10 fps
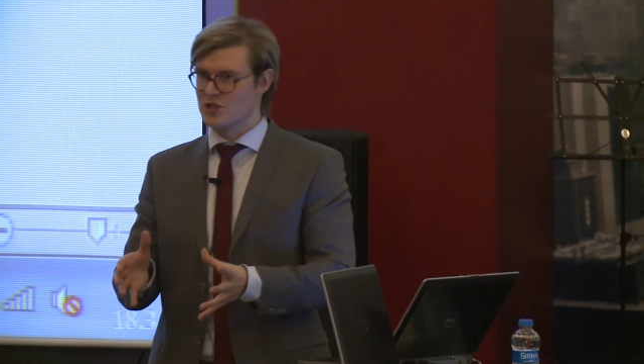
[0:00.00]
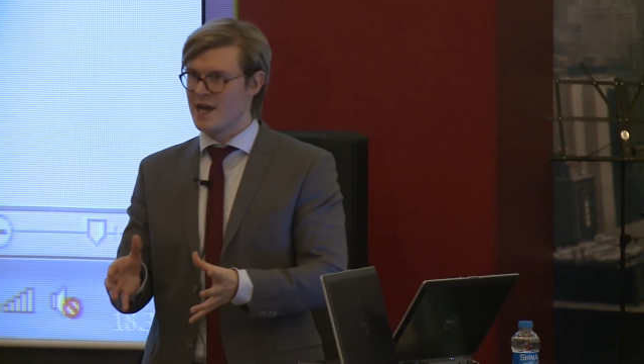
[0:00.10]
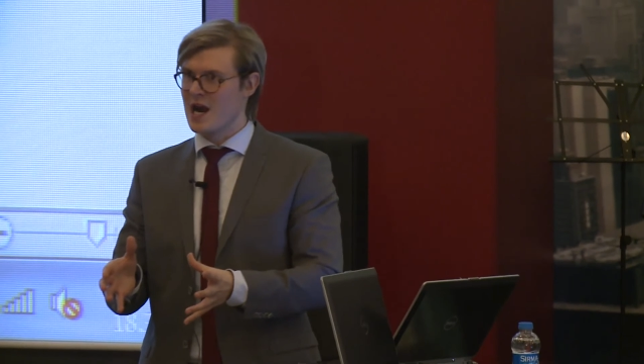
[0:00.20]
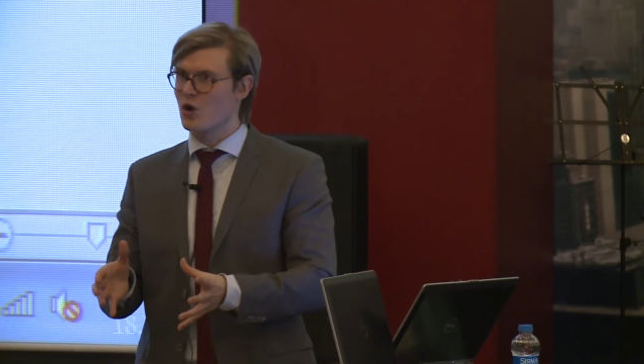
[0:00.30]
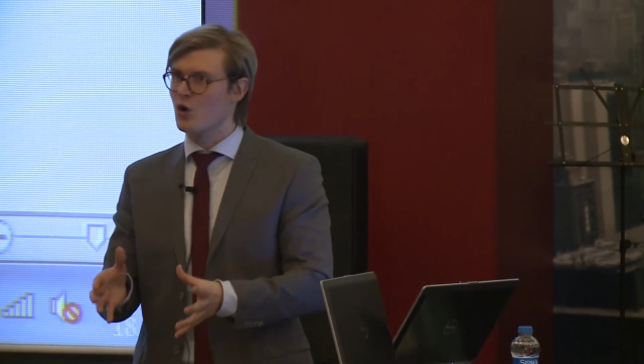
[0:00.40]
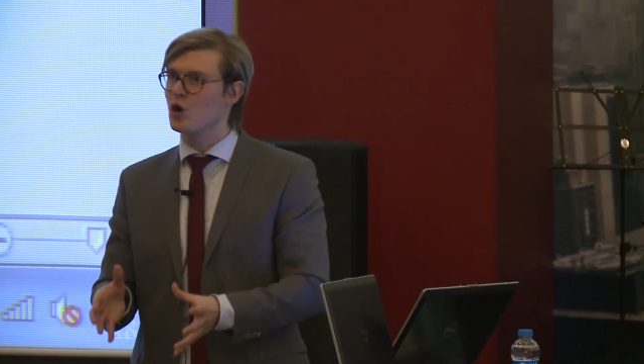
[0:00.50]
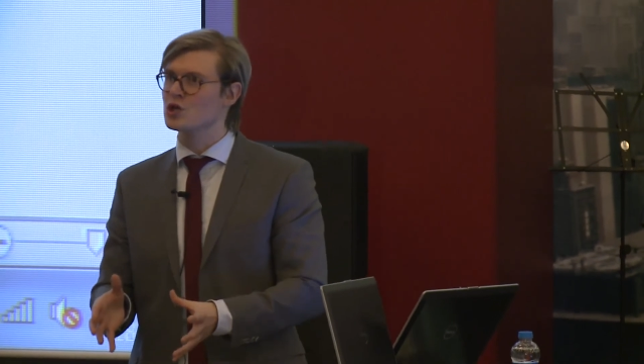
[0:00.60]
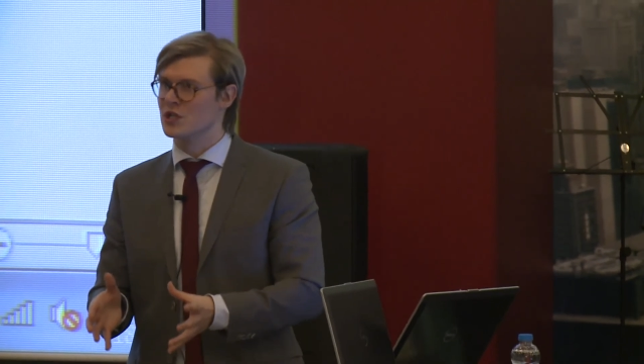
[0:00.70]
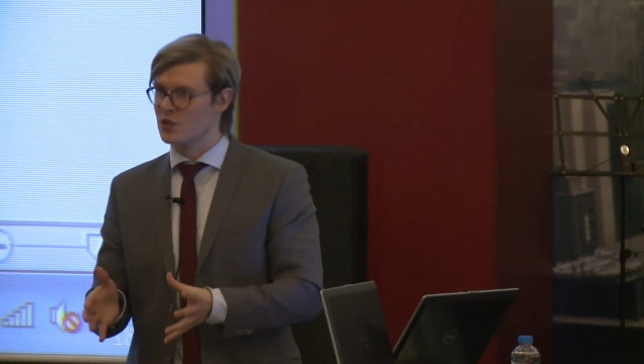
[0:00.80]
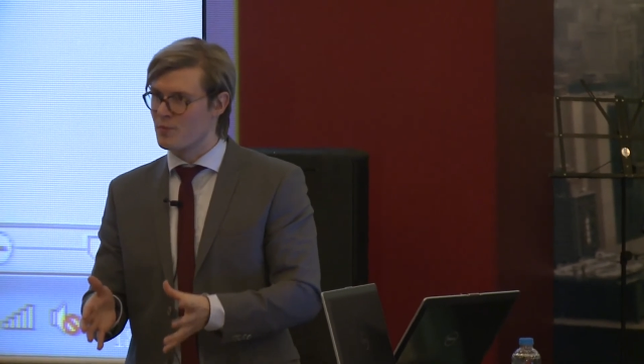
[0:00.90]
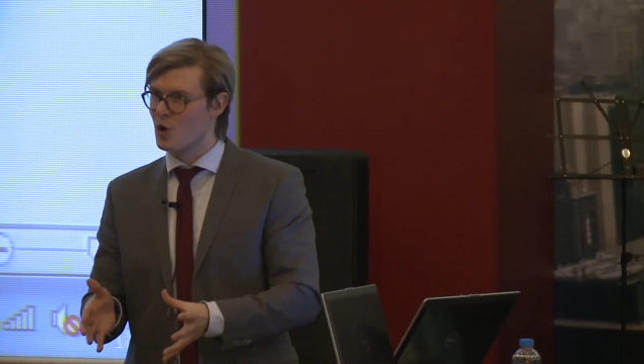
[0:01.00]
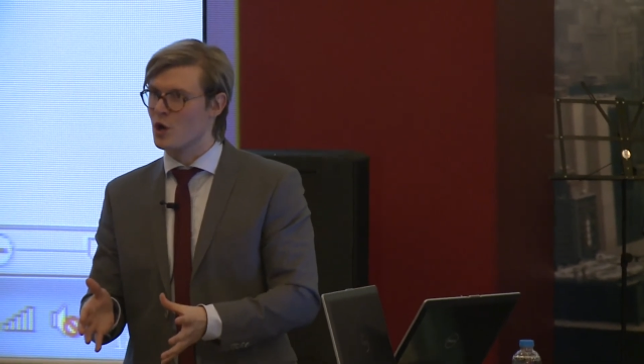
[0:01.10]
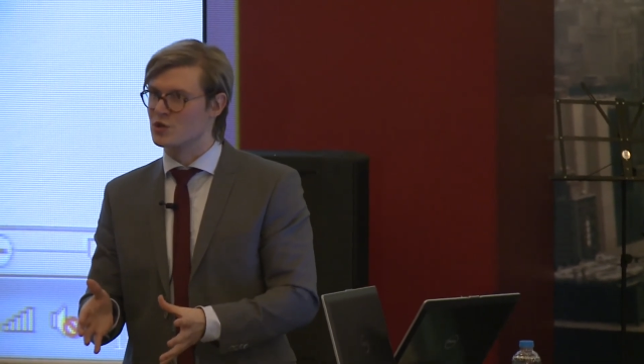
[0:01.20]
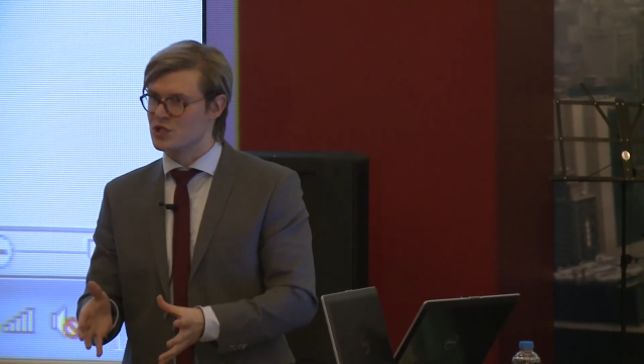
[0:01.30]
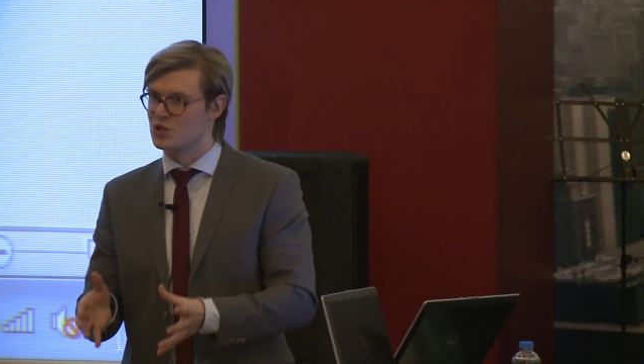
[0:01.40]
that are causing the
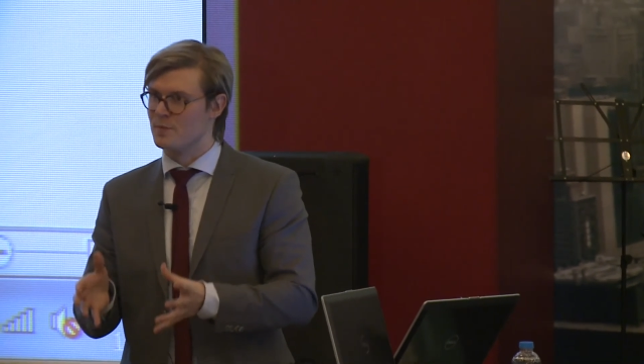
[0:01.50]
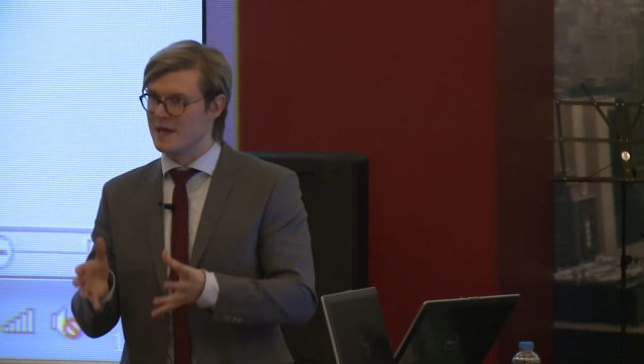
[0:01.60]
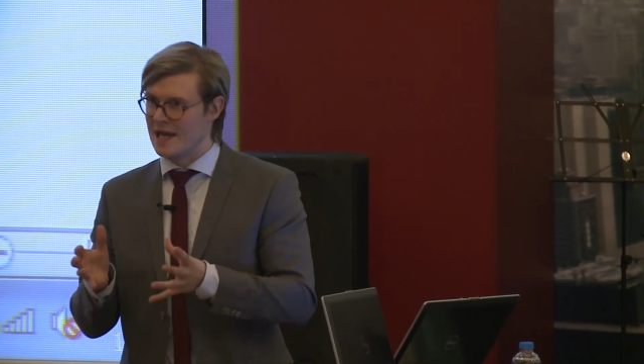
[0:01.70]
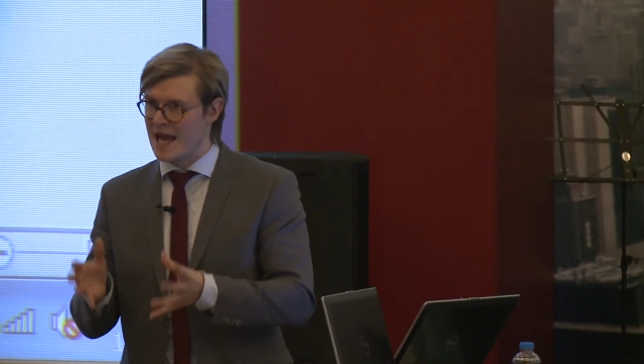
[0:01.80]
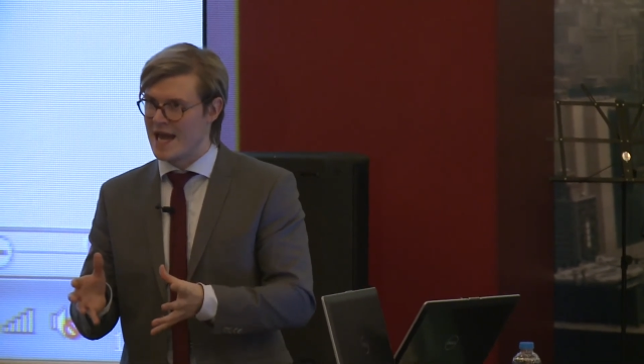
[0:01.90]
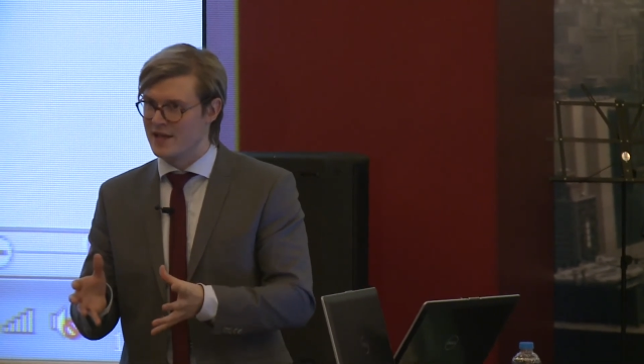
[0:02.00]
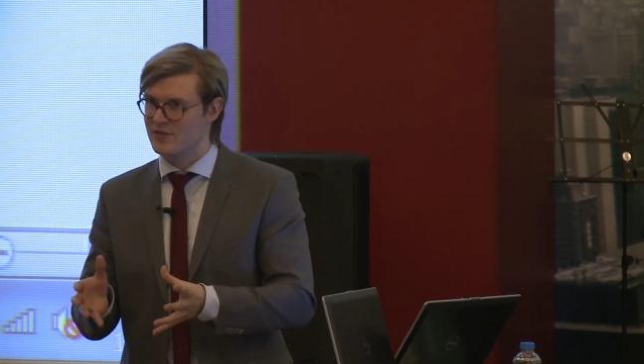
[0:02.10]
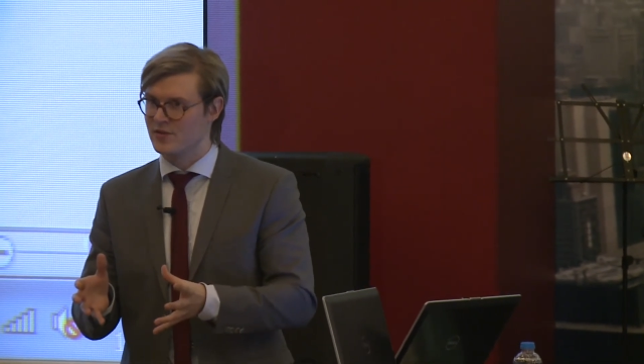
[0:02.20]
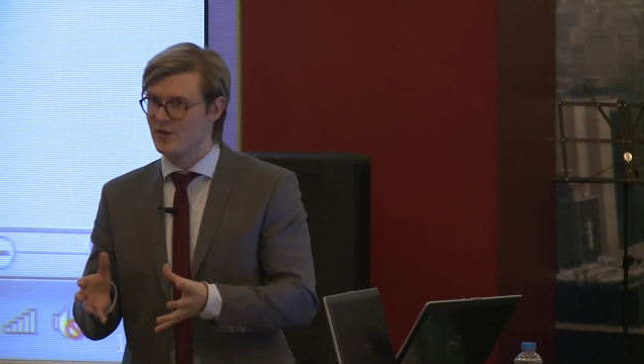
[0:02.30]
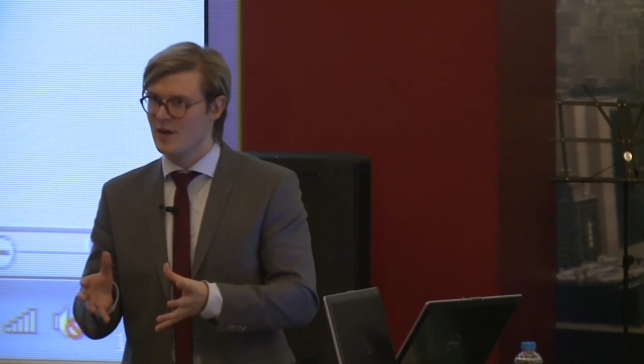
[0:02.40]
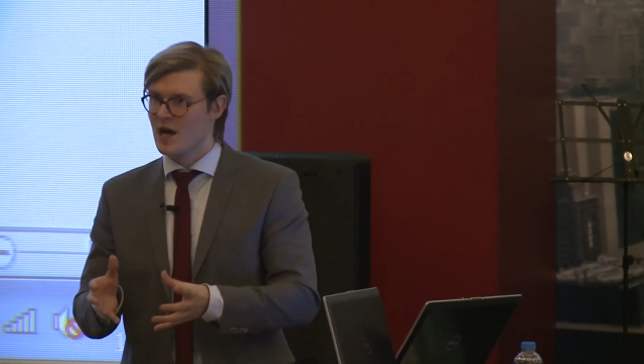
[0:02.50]
process to be late.